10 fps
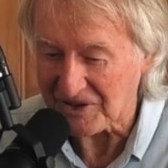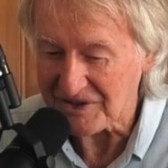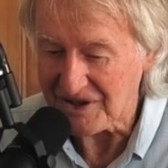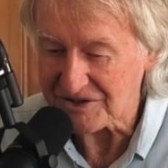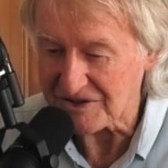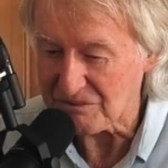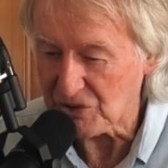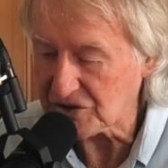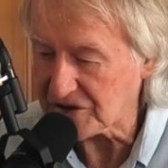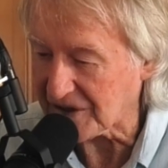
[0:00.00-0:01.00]
a test of
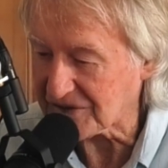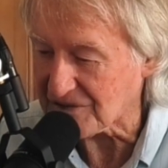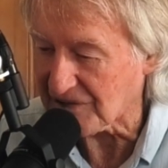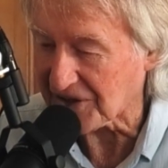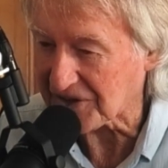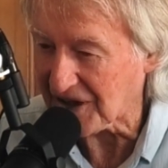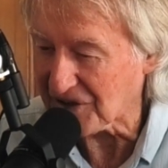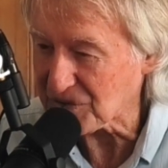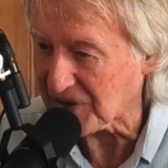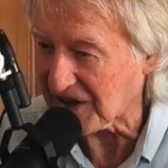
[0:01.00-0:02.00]
milkshakes around the
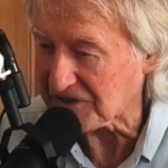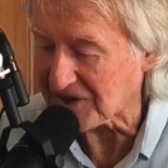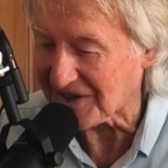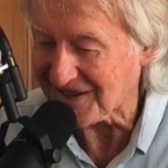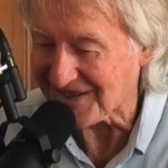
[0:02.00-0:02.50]
country after that.